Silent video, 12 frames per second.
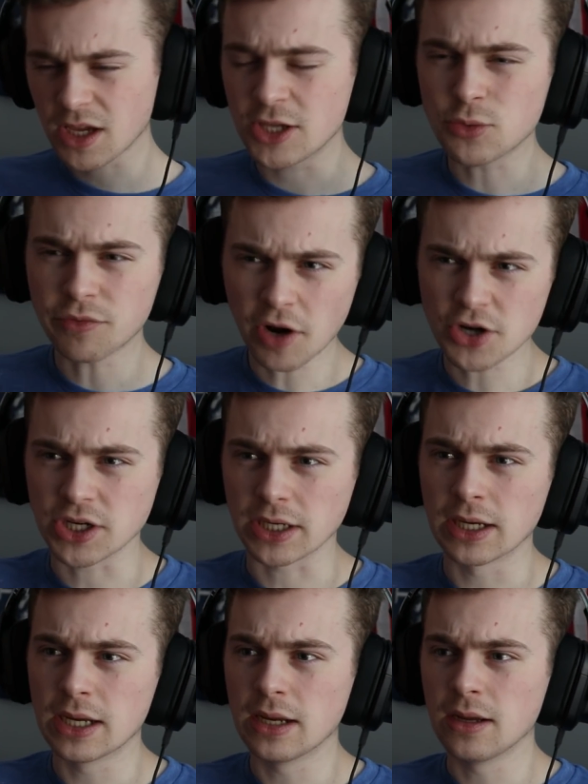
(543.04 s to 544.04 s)
It's refreshing.
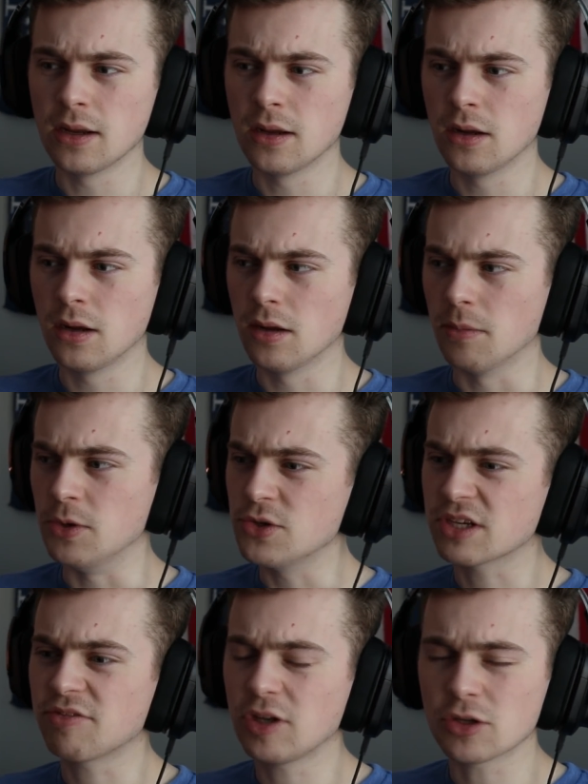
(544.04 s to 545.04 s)

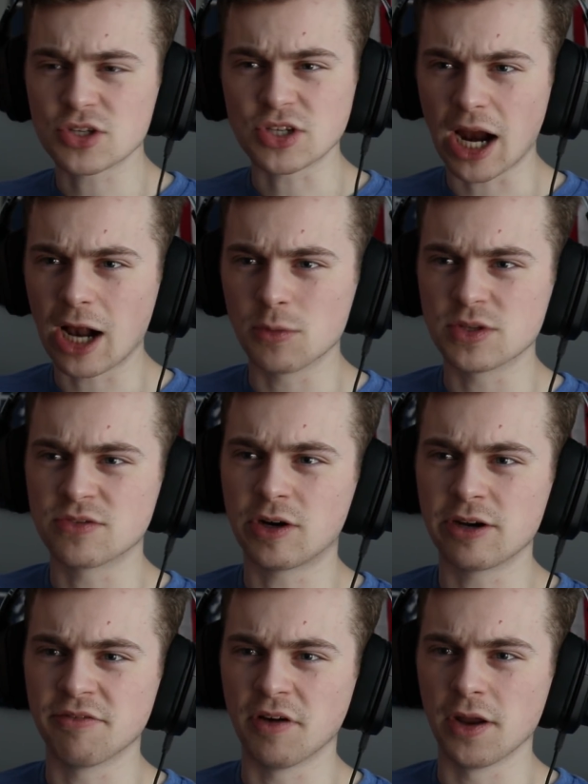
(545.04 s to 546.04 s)
Music video style was
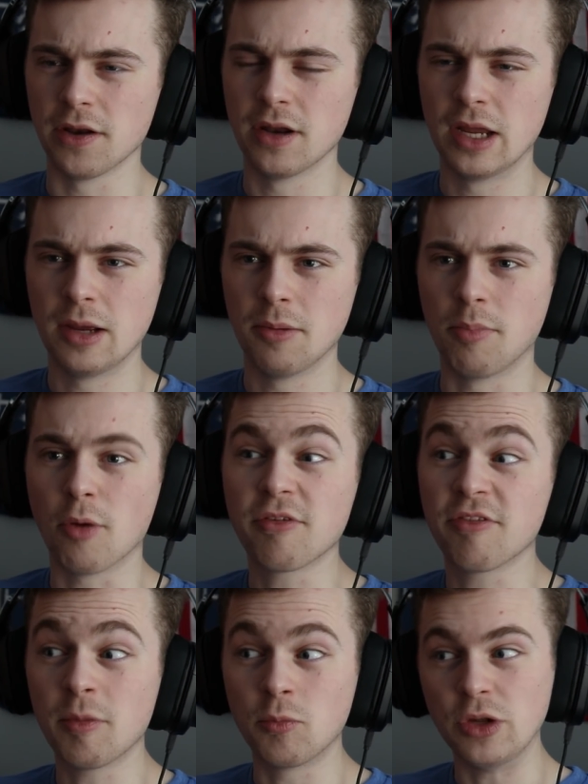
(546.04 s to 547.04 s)
very fun. Both
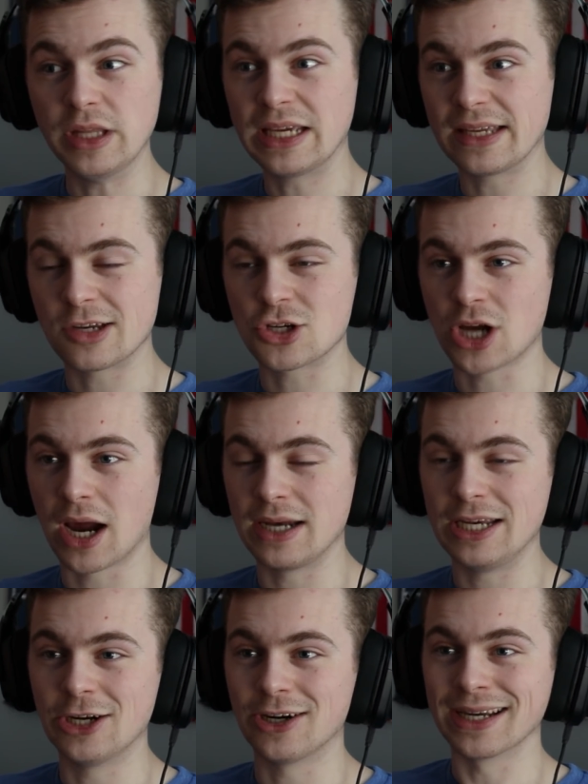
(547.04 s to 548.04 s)
of them really get to shine
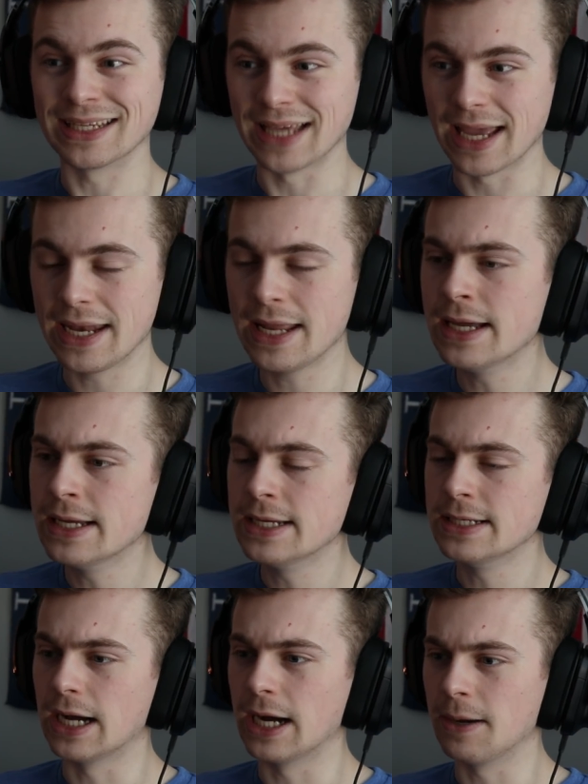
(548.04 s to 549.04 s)
here again.
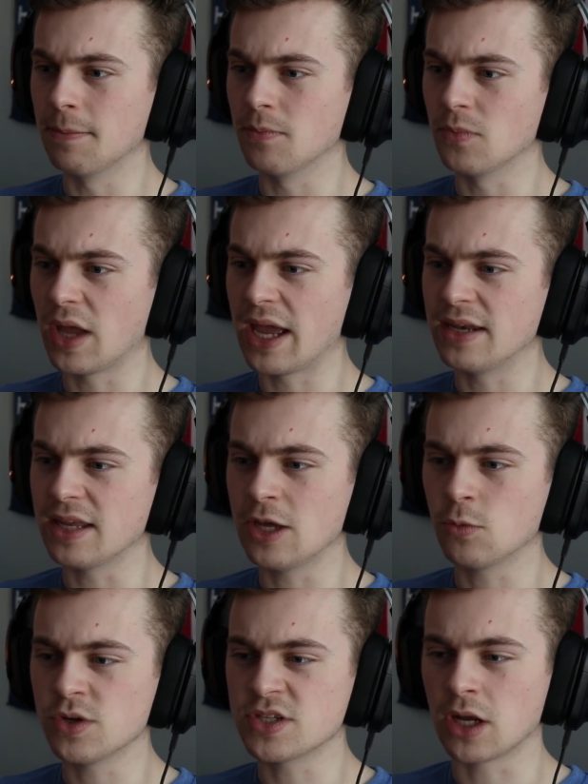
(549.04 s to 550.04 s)
And
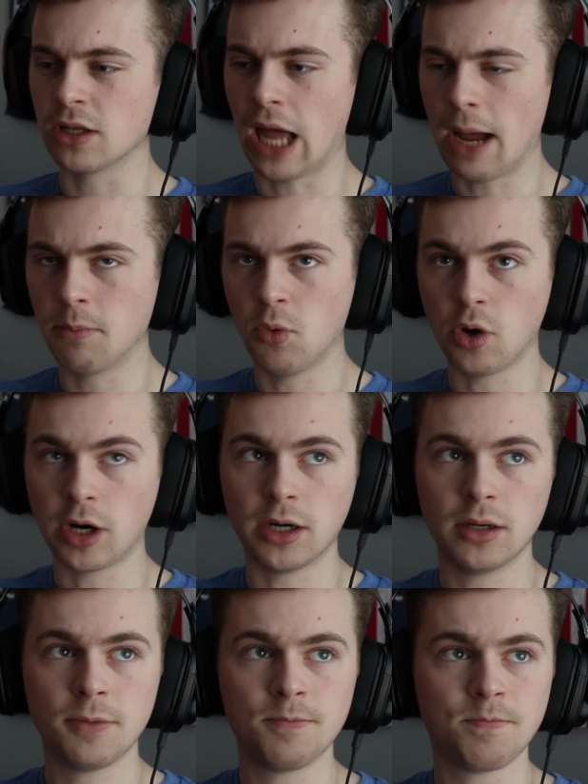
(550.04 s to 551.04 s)
it was a lot
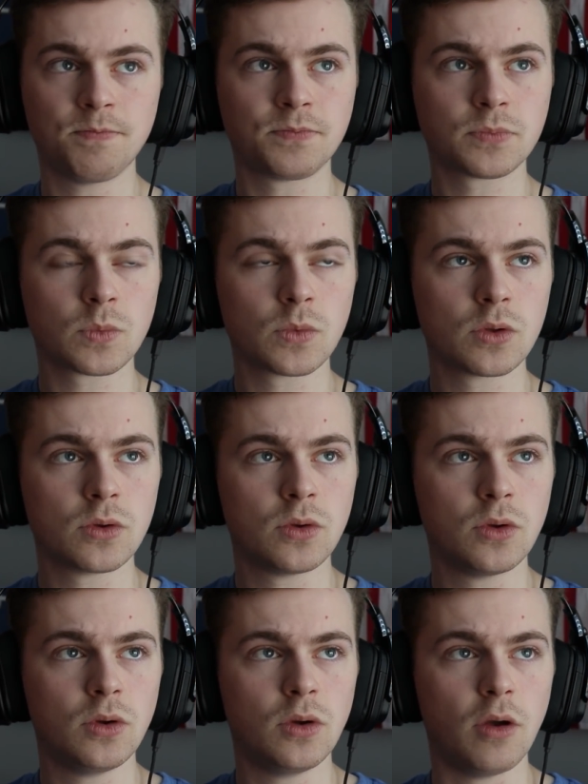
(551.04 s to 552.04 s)
more,
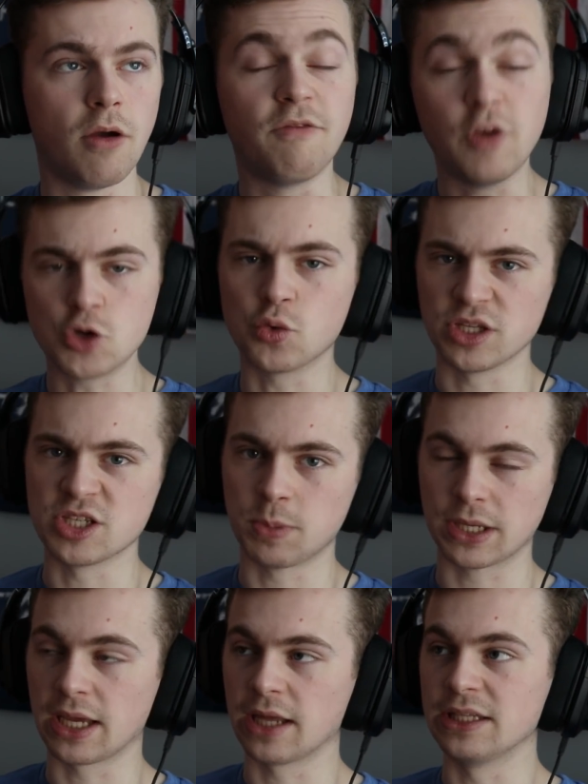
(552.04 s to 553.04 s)
visually
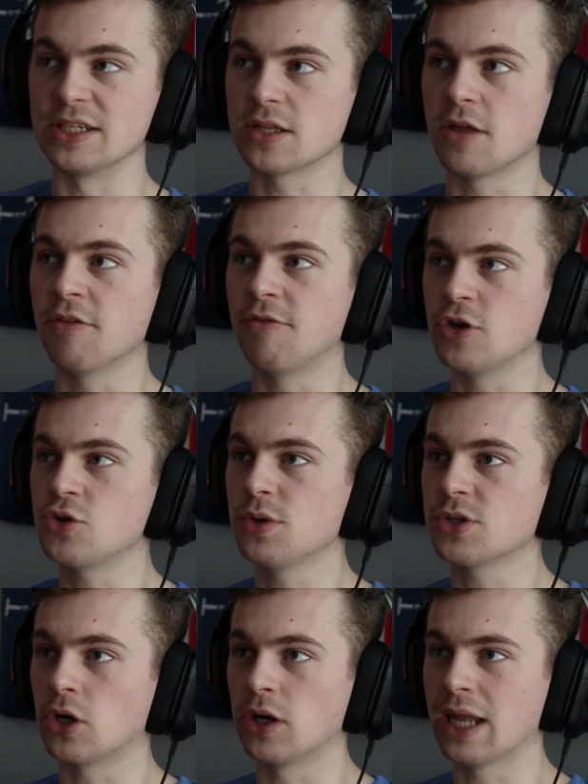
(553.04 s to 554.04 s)
speaking at least, the
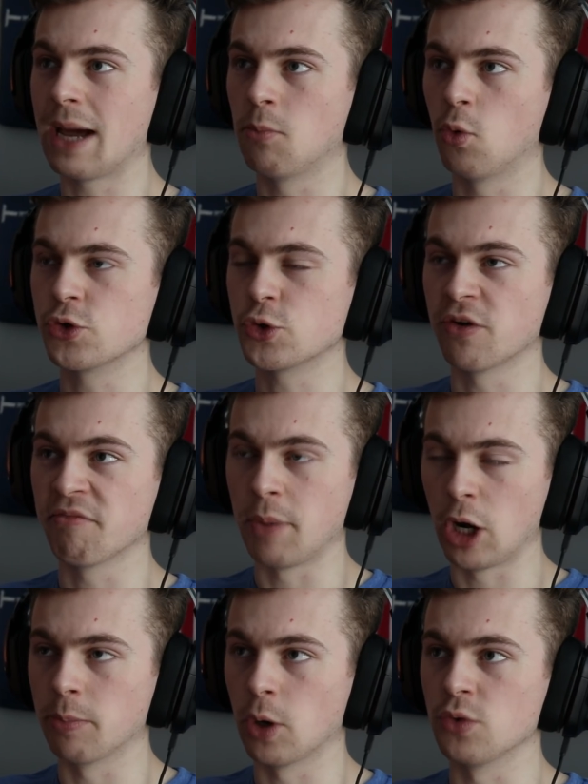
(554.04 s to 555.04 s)
visuals are a lot more sort of
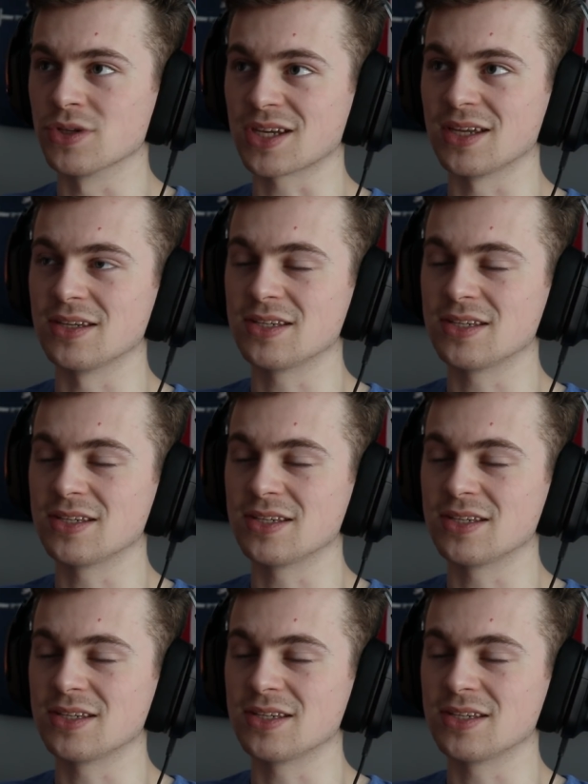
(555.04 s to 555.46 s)
bare bones,